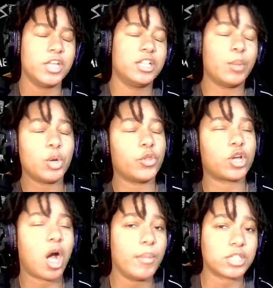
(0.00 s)
Let me know in the
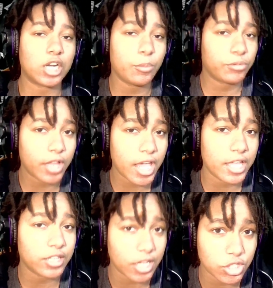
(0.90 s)
comments, and I'll play
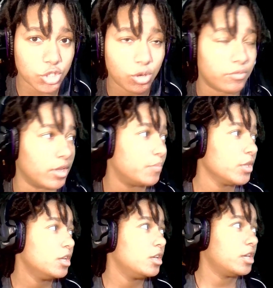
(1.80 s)
night two of it,
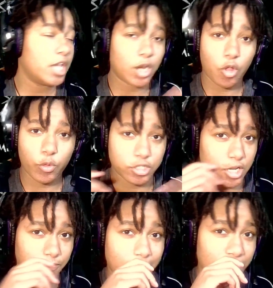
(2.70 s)
and all the way to
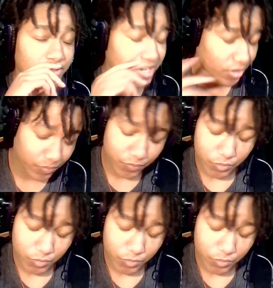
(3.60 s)
night five. You know,